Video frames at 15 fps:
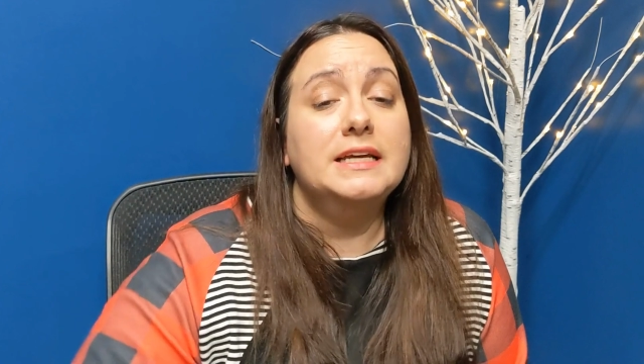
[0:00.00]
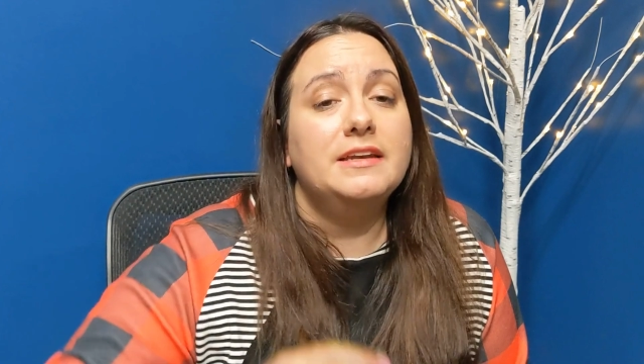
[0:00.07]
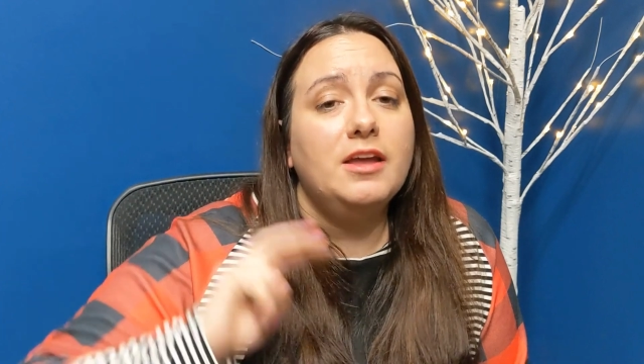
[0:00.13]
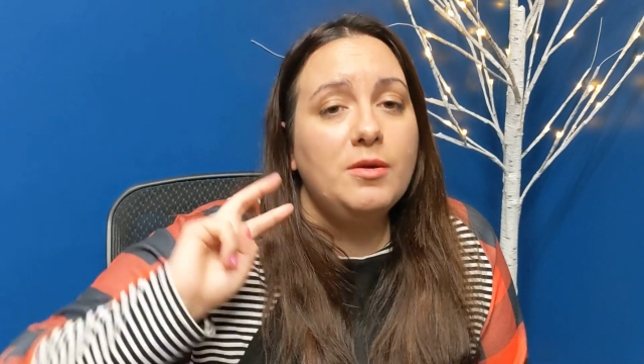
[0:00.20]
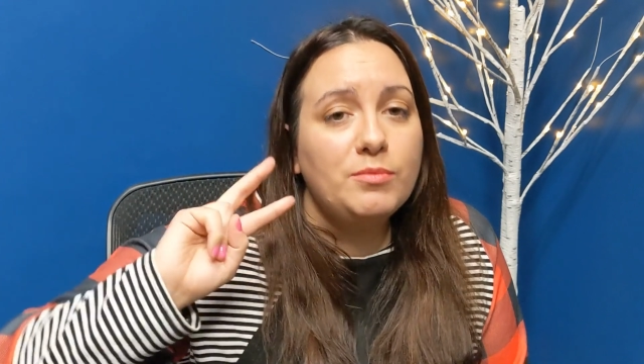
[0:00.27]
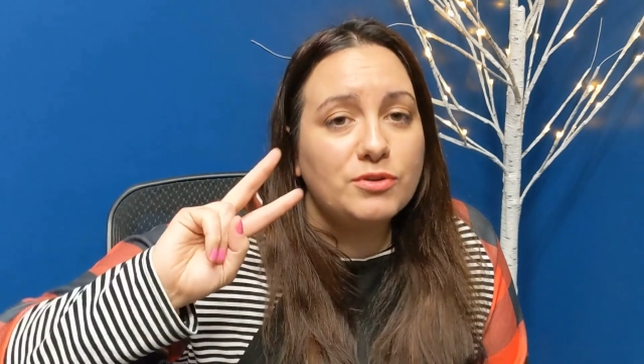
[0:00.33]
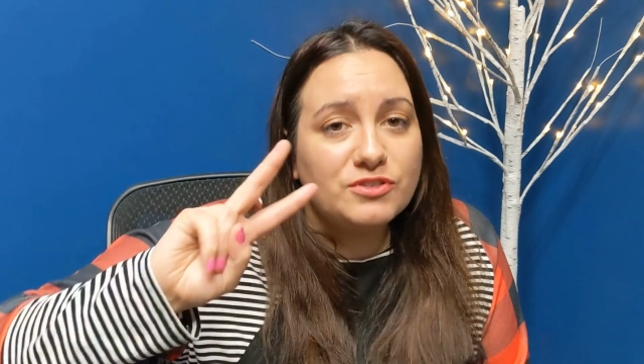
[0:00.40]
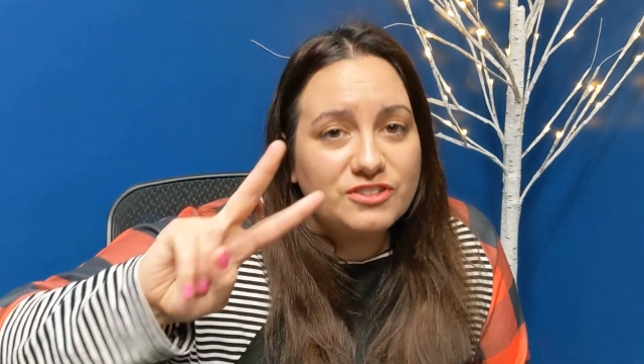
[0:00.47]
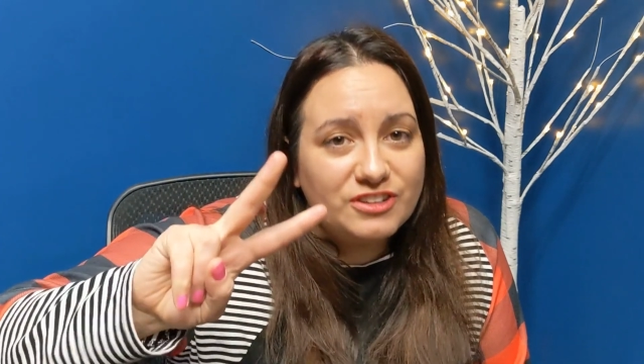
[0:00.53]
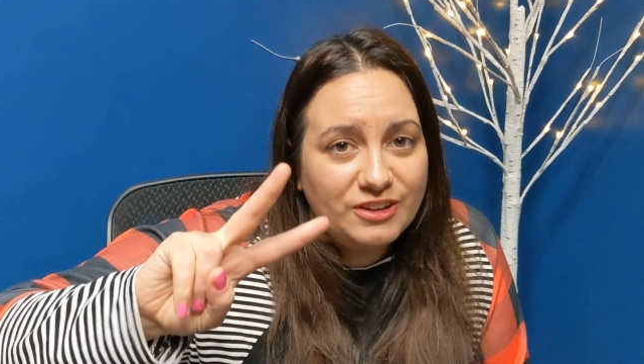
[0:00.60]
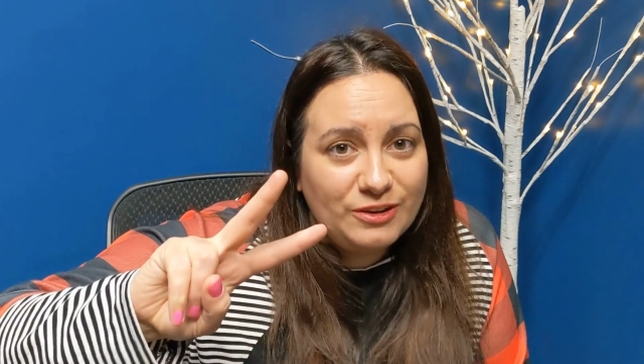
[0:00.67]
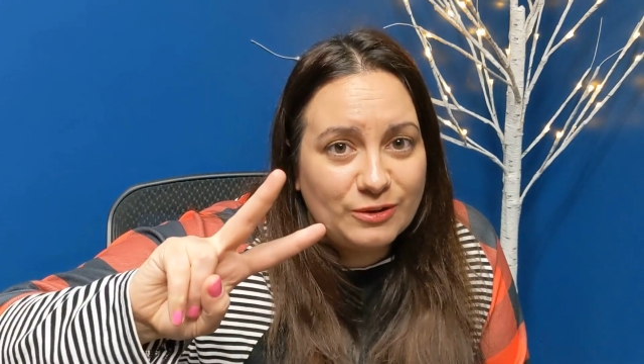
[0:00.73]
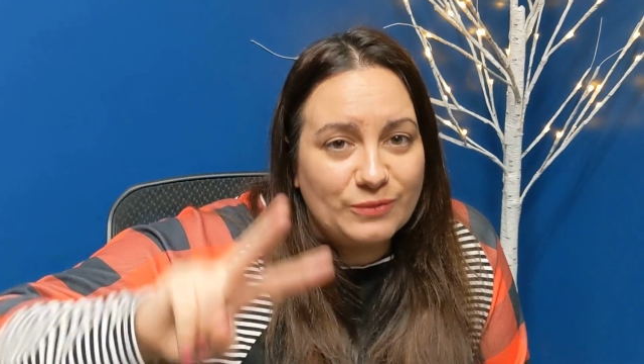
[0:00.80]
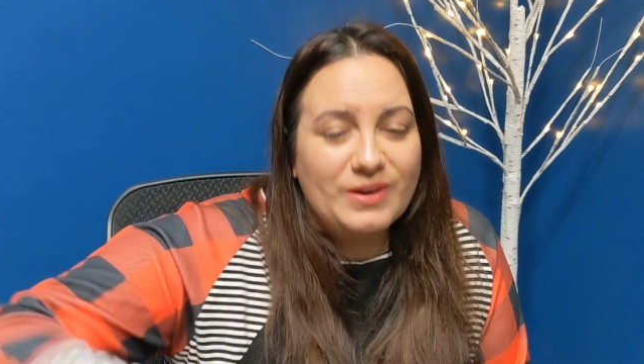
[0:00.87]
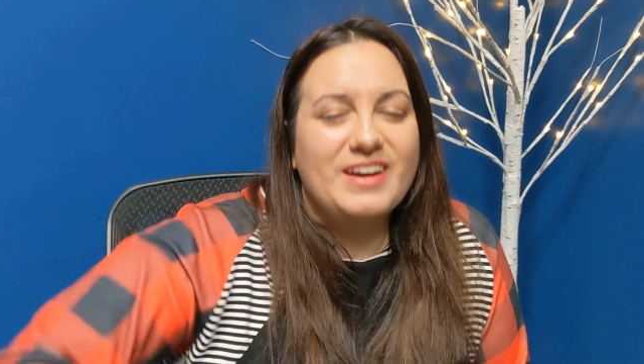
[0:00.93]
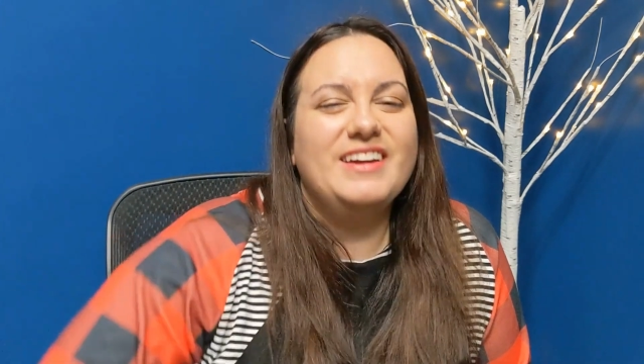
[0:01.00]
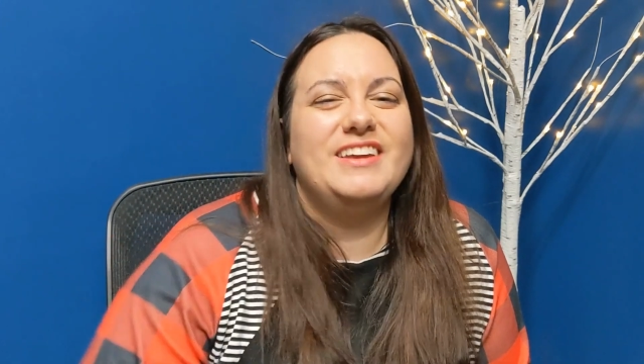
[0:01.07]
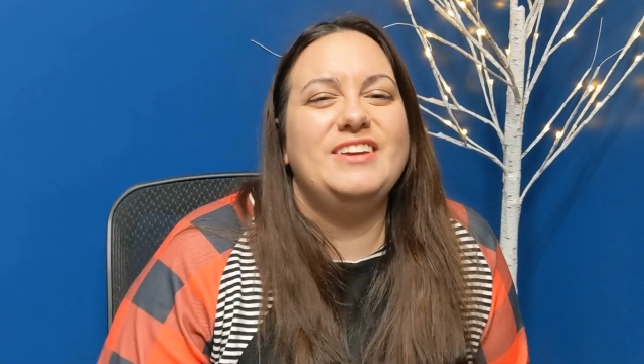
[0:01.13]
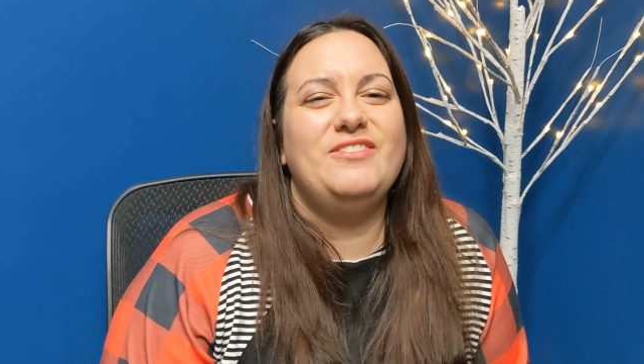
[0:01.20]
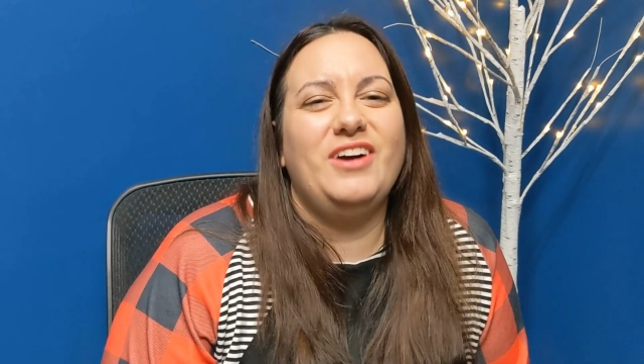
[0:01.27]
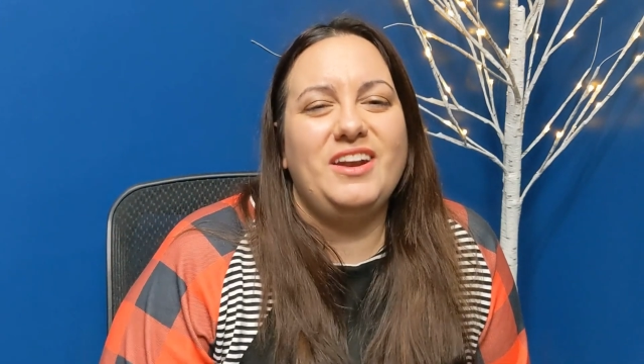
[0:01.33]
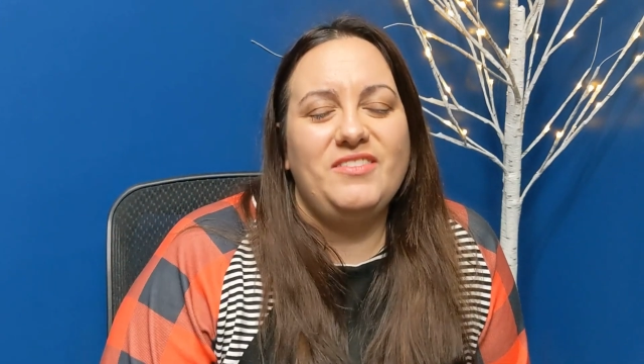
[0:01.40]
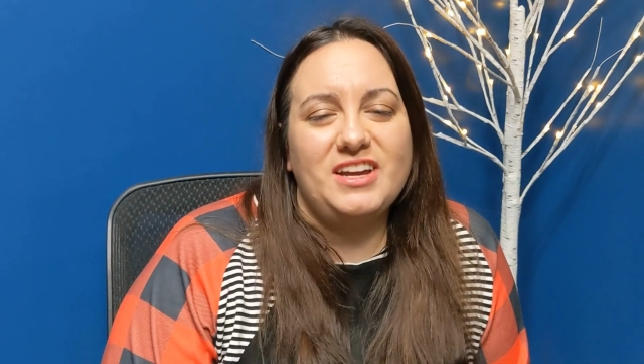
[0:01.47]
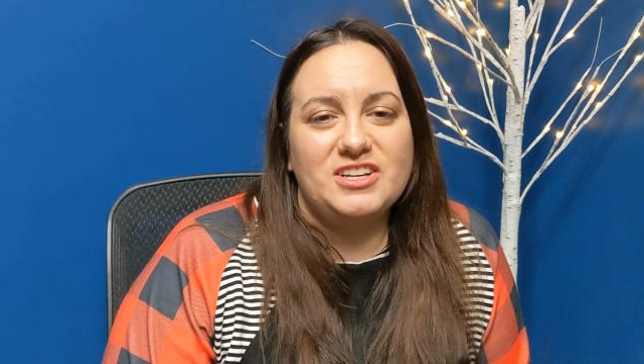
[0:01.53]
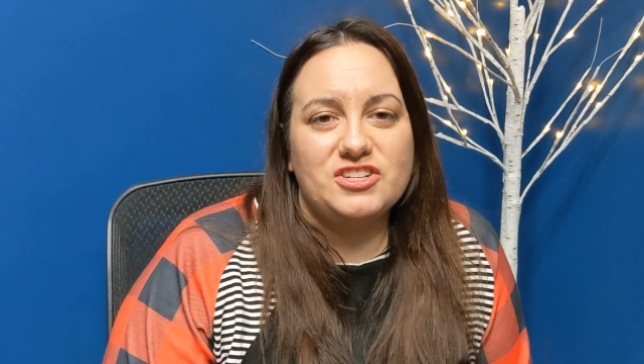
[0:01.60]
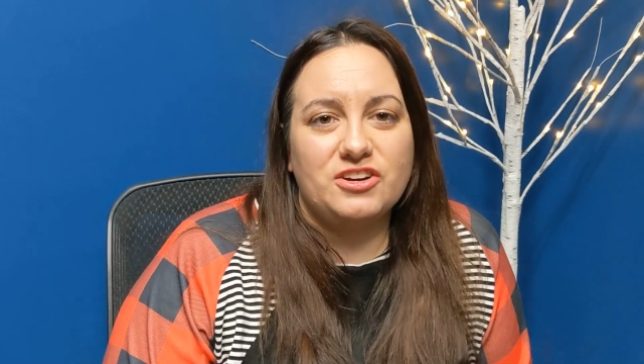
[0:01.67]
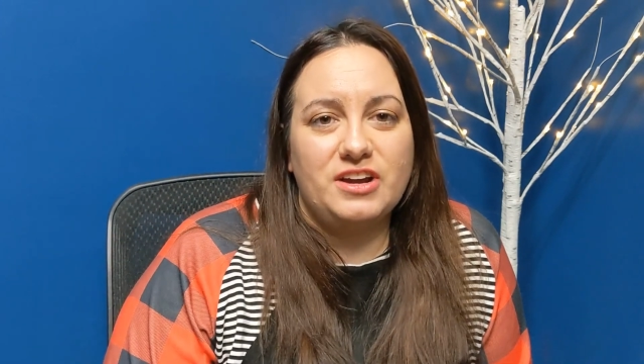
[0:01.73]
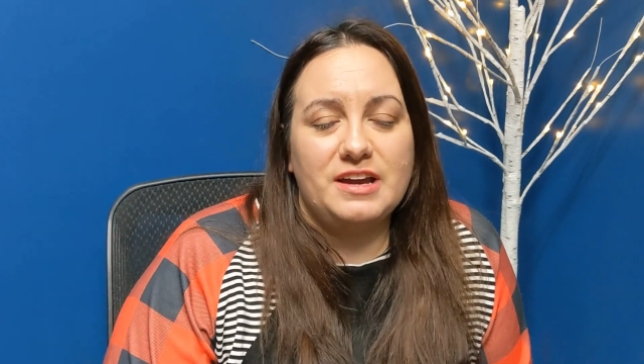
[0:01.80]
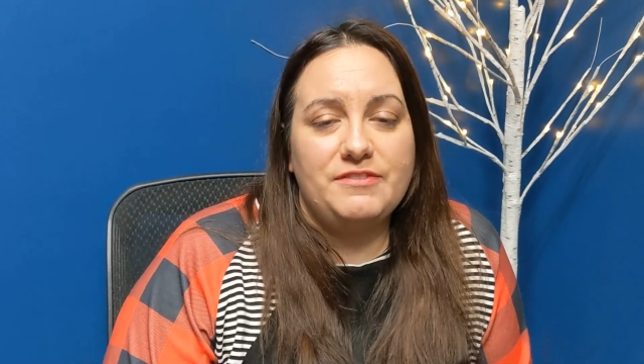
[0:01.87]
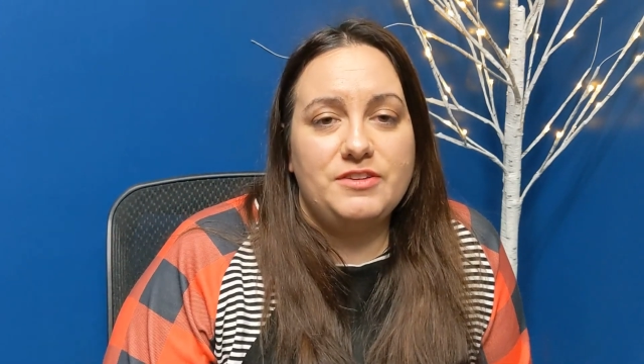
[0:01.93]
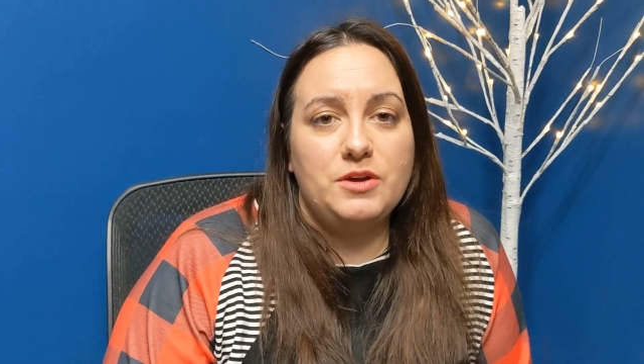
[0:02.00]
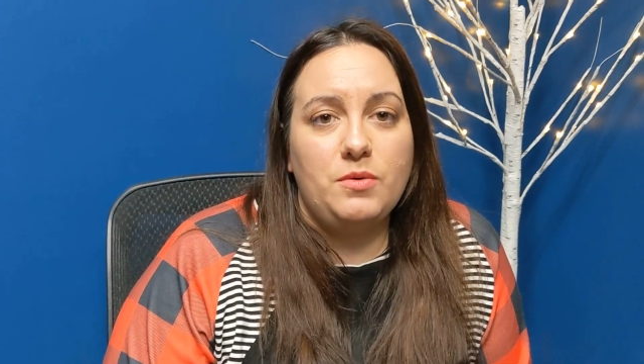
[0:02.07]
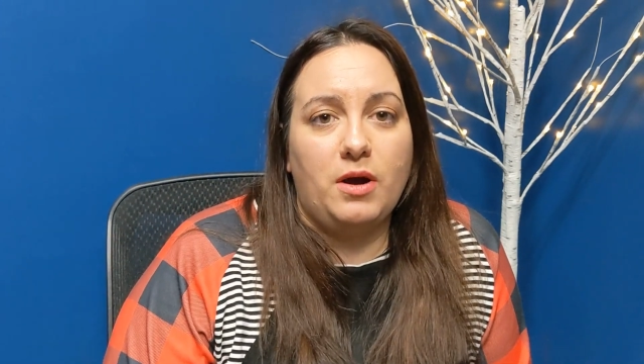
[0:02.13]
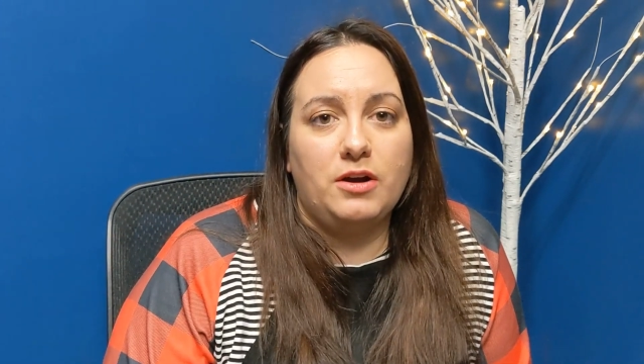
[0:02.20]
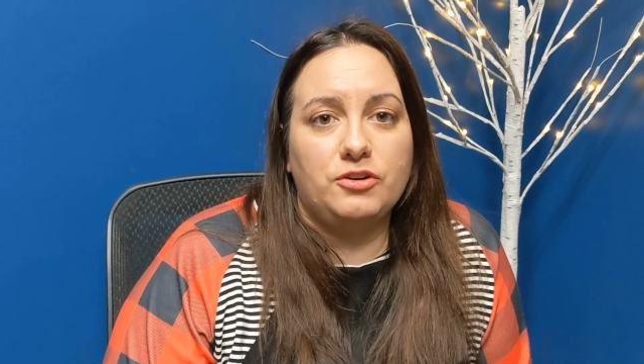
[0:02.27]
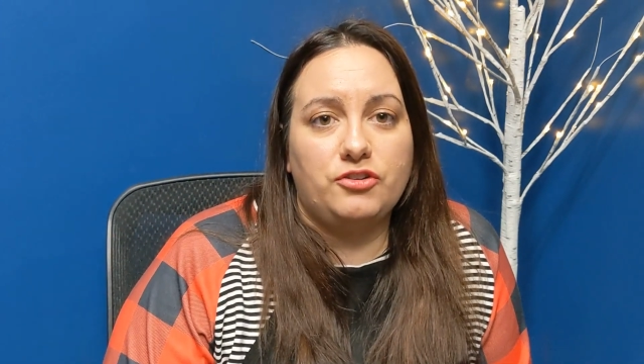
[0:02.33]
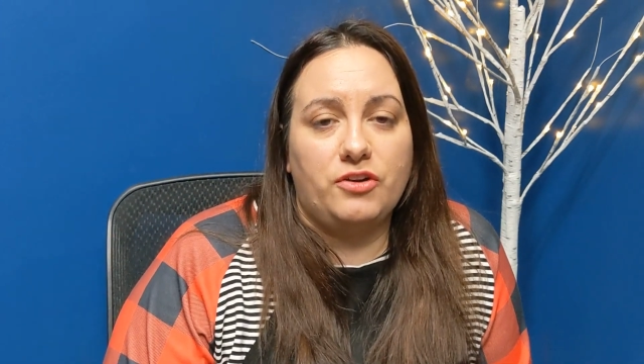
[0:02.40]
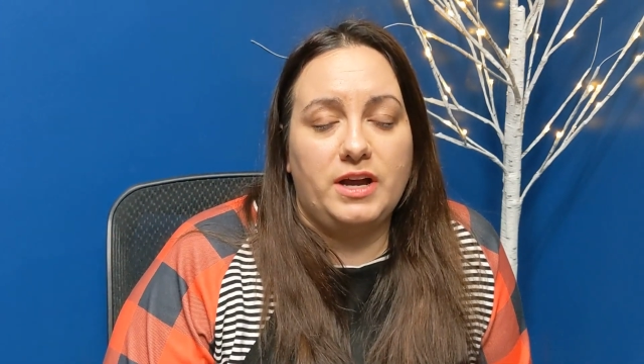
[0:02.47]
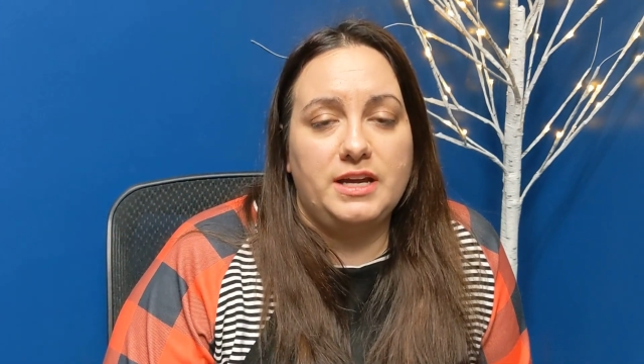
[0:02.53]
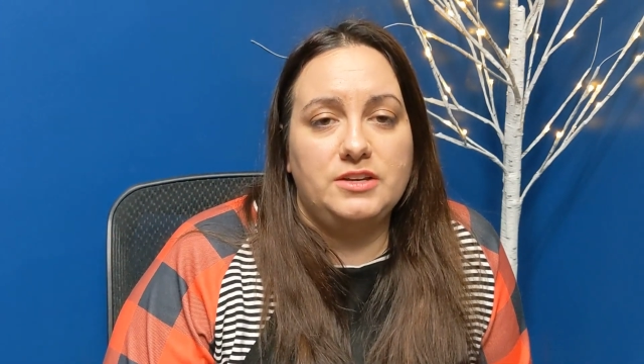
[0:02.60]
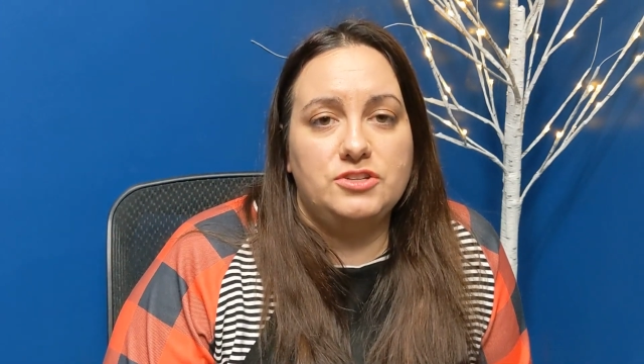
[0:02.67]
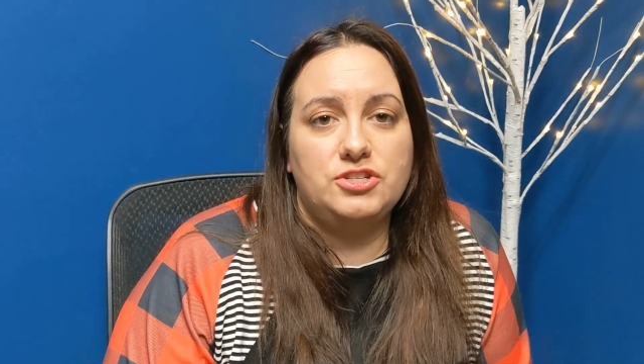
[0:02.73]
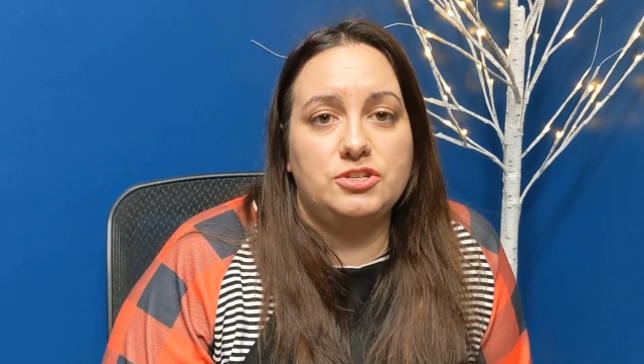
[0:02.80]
Number two, you want to make sure if you are trying